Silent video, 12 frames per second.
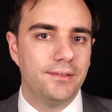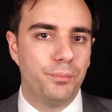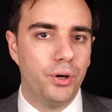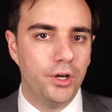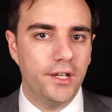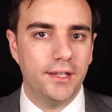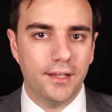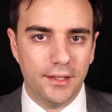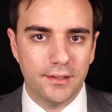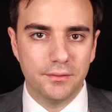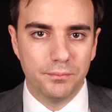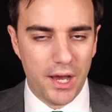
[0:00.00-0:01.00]
putting
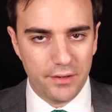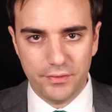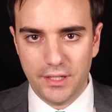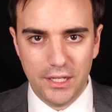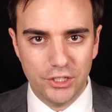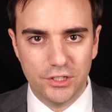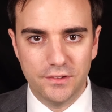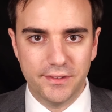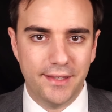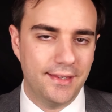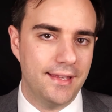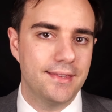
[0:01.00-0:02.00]
in modifications
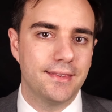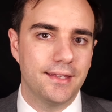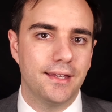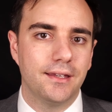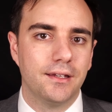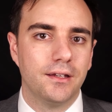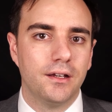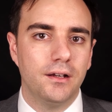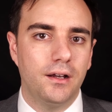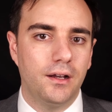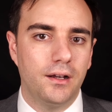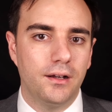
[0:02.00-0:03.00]
that they think
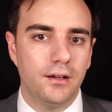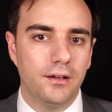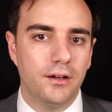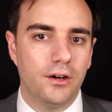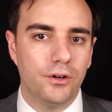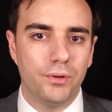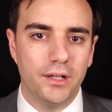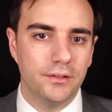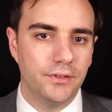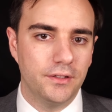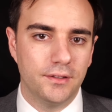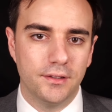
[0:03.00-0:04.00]
are
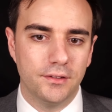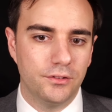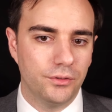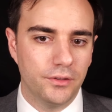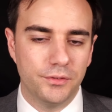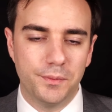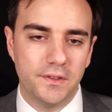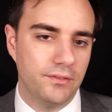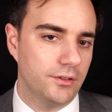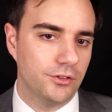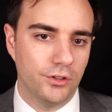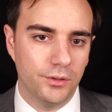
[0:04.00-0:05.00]
relevant to sort of
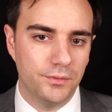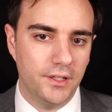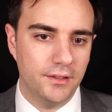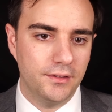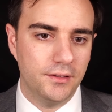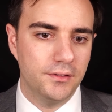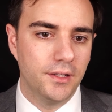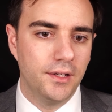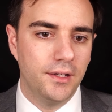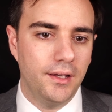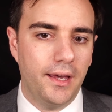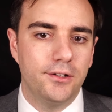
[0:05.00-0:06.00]
specific circumstances
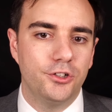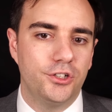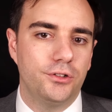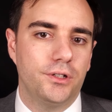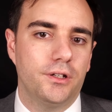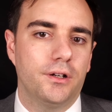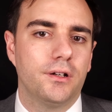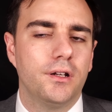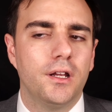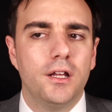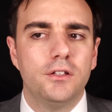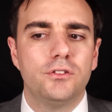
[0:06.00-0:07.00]
at issue here.
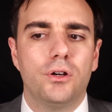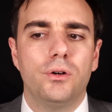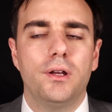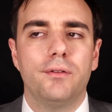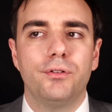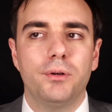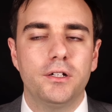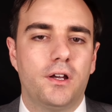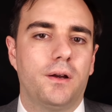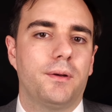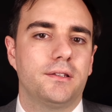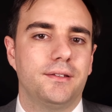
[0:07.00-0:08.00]
So if we want to
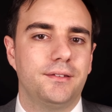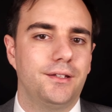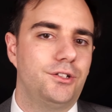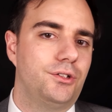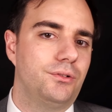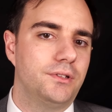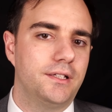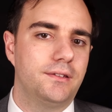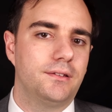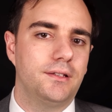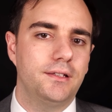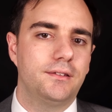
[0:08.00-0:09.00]
talk about this issue,
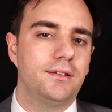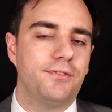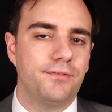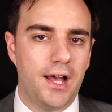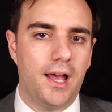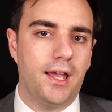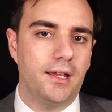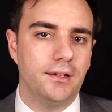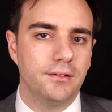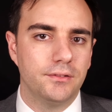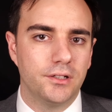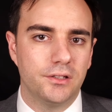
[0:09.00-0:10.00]
let's
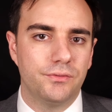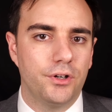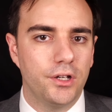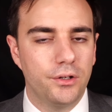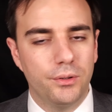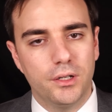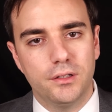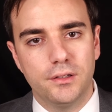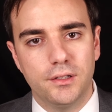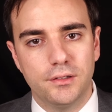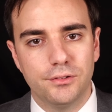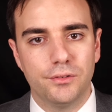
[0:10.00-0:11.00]
define just very
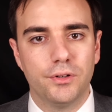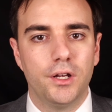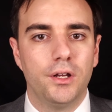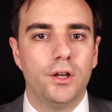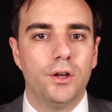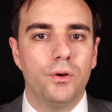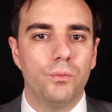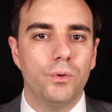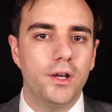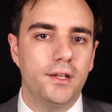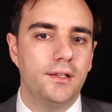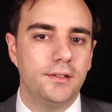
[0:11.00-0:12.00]
quickly sort of
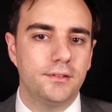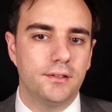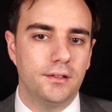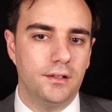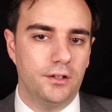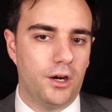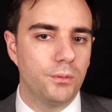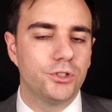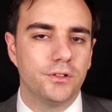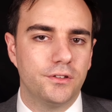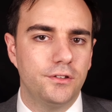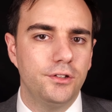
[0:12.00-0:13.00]
what is an arbitral
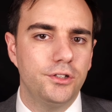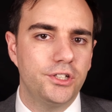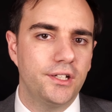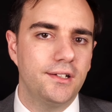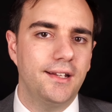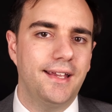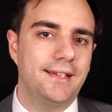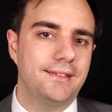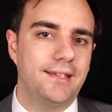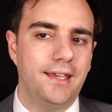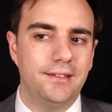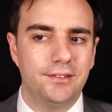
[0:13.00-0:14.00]
institution, and that
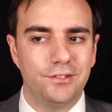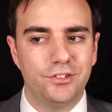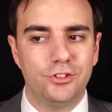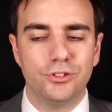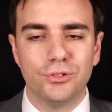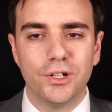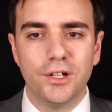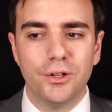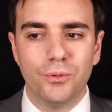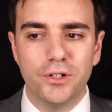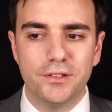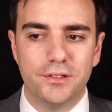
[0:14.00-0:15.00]
takes us to
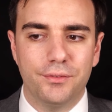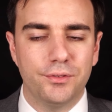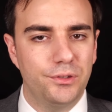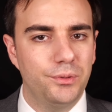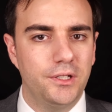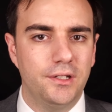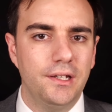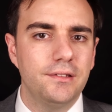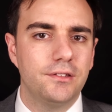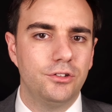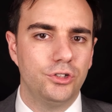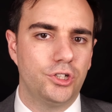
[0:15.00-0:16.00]
what is the difference between
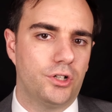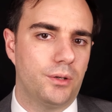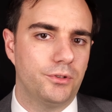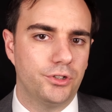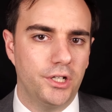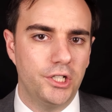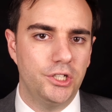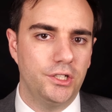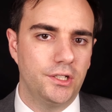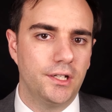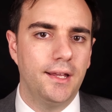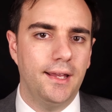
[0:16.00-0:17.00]
institutional
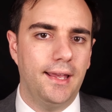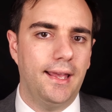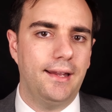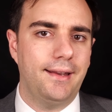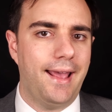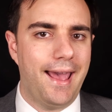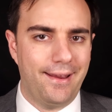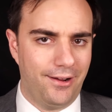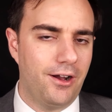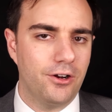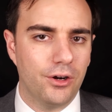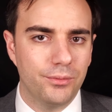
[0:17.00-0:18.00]
arbitration and ad
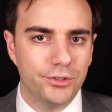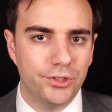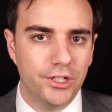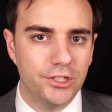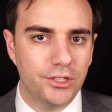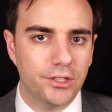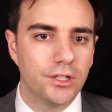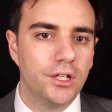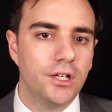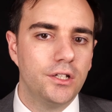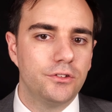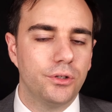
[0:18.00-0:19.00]
hoc arbitration.
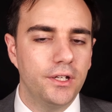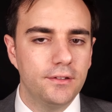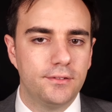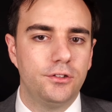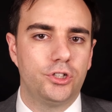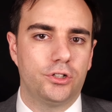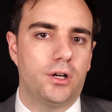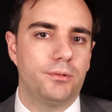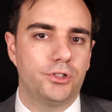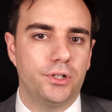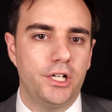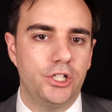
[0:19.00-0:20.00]
So institutional
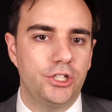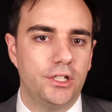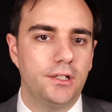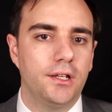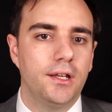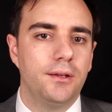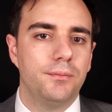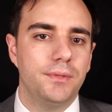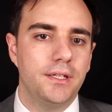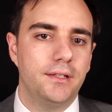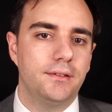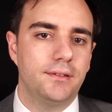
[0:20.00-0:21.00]
arbitration
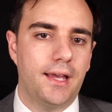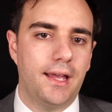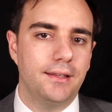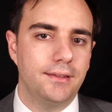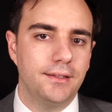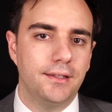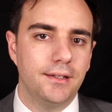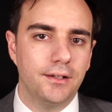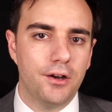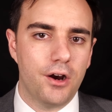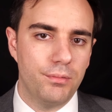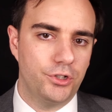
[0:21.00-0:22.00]
means that the
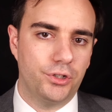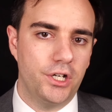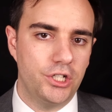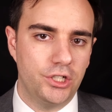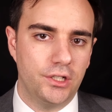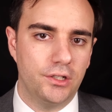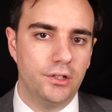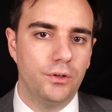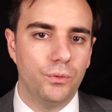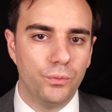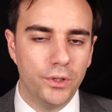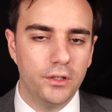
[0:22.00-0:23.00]
arbitration
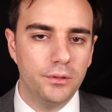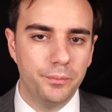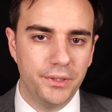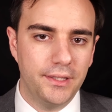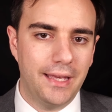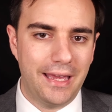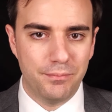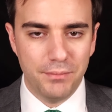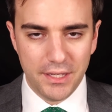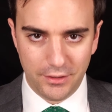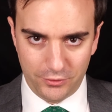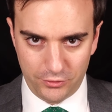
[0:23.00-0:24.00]
will be
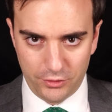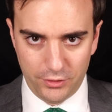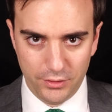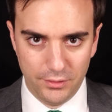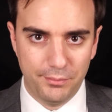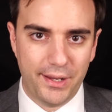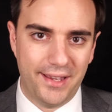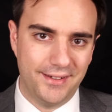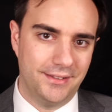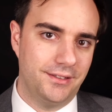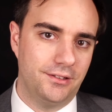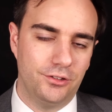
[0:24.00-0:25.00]
administered by an
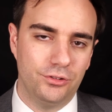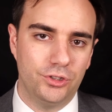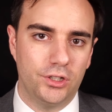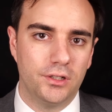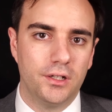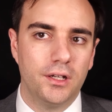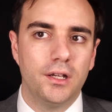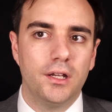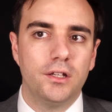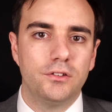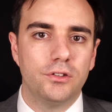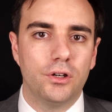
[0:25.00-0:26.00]
institution.
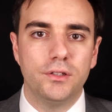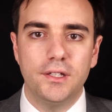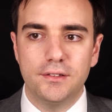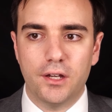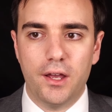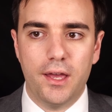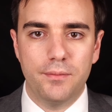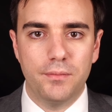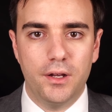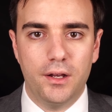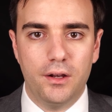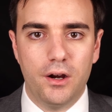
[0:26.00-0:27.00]
So these
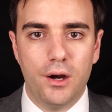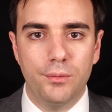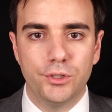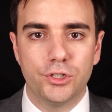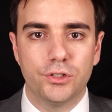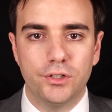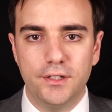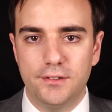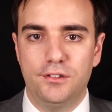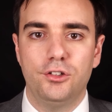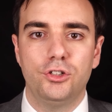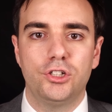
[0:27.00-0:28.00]
arbitral
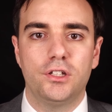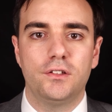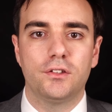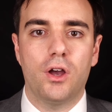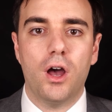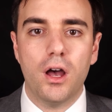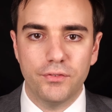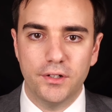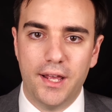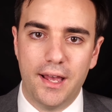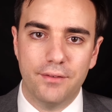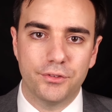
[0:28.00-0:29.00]
institutions often
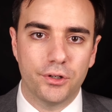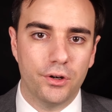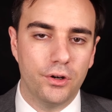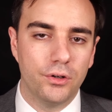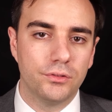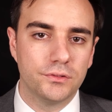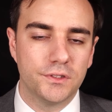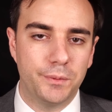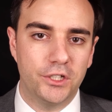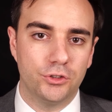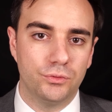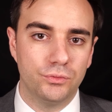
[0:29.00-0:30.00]
have their own
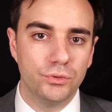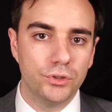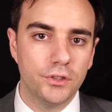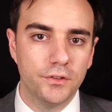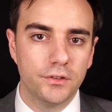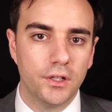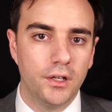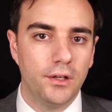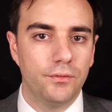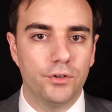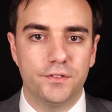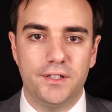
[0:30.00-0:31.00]
special rules.
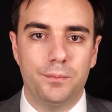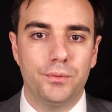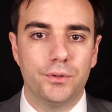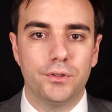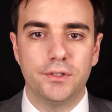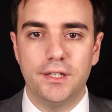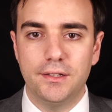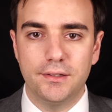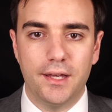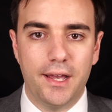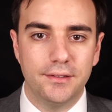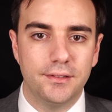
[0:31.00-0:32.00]
For example, in the
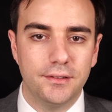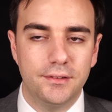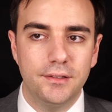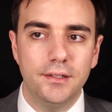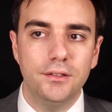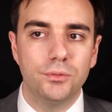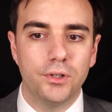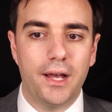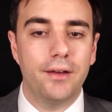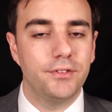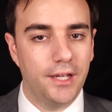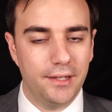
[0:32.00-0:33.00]
ICC, you will
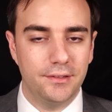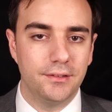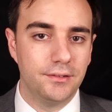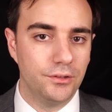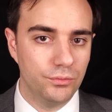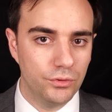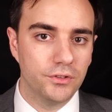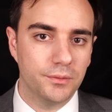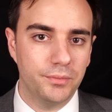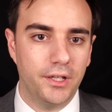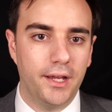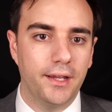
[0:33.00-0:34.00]
have the ICC rules
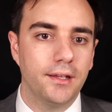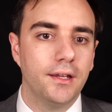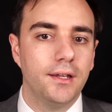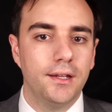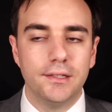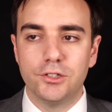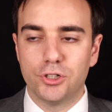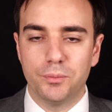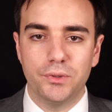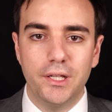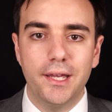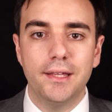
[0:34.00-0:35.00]
applying. In the
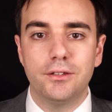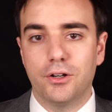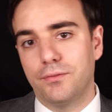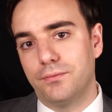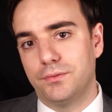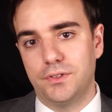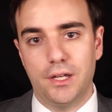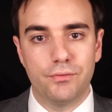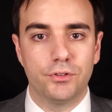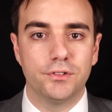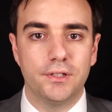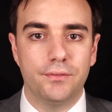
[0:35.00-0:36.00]
AAA, there are
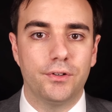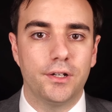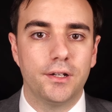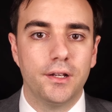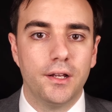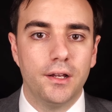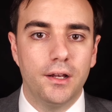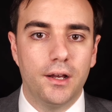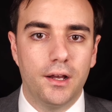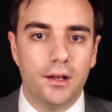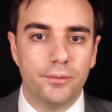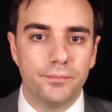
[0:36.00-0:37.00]
several different
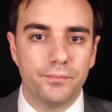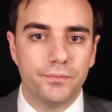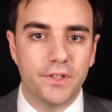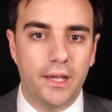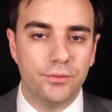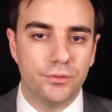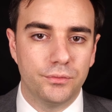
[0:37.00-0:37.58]
types of